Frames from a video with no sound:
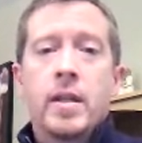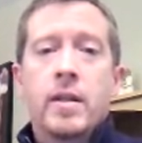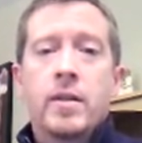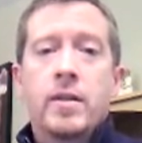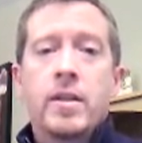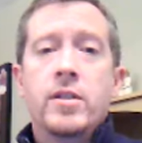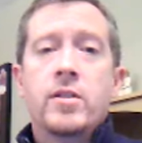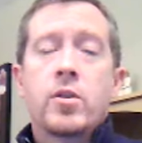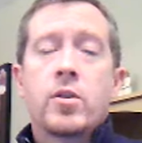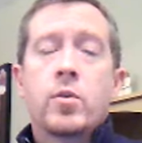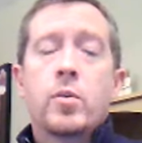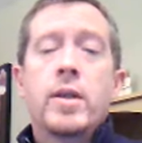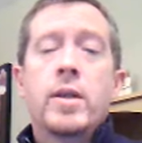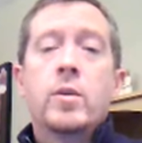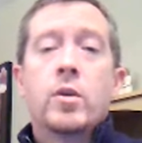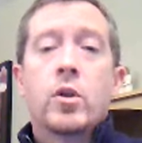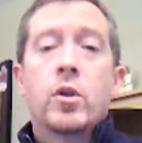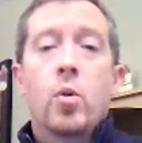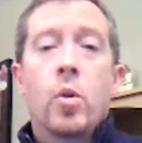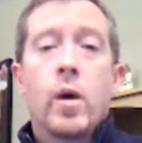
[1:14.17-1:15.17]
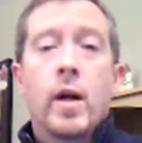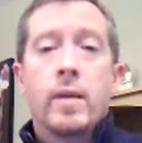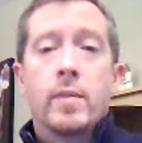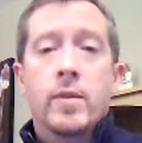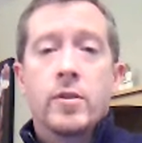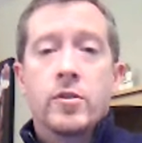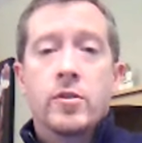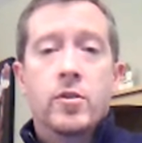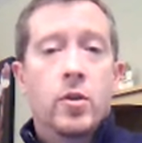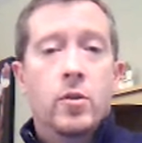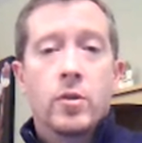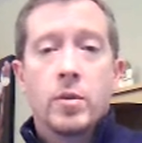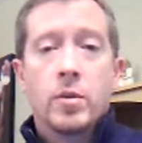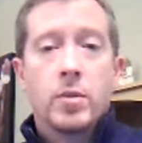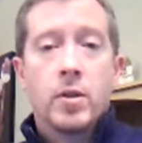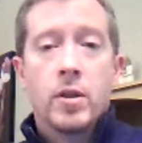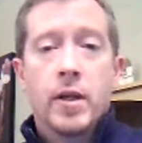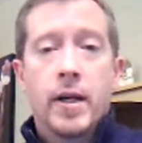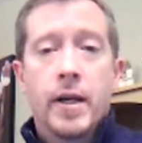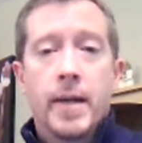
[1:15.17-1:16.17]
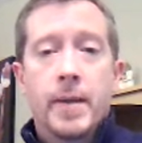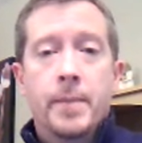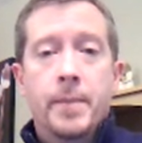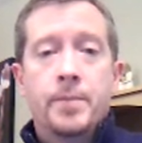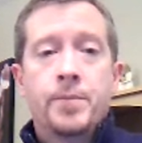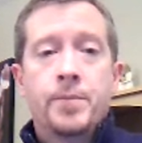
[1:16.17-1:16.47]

these three requirements don't apply.